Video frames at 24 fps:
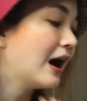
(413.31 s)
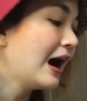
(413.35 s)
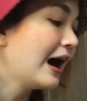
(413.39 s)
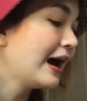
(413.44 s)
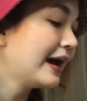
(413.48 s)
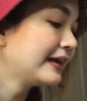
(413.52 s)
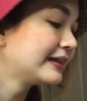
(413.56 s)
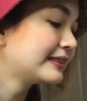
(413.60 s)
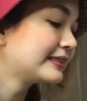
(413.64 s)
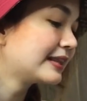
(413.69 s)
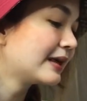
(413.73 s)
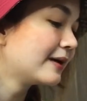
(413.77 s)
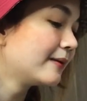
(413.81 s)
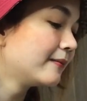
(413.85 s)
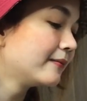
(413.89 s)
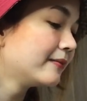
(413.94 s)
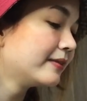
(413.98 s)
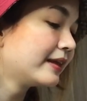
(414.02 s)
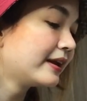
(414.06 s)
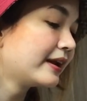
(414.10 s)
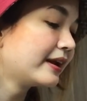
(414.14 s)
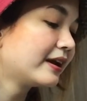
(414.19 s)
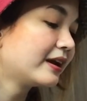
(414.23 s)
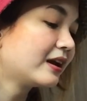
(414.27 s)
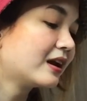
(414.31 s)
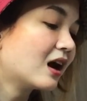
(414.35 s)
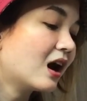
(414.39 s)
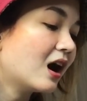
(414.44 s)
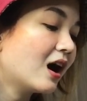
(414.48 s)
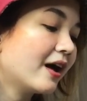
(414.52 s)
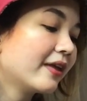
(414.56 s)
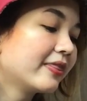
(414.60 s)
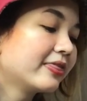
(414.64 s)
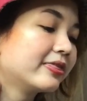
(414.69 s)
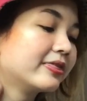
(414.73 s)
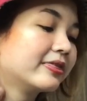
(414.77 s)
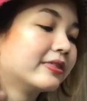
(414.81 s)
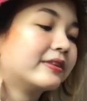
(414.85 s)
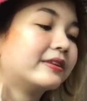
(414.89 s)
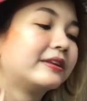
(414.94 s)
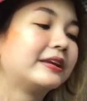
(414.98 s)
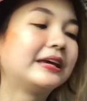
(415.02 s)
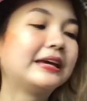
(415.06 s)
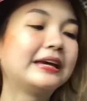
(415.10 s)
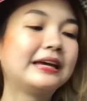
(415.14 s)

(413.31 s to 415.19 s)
item that I got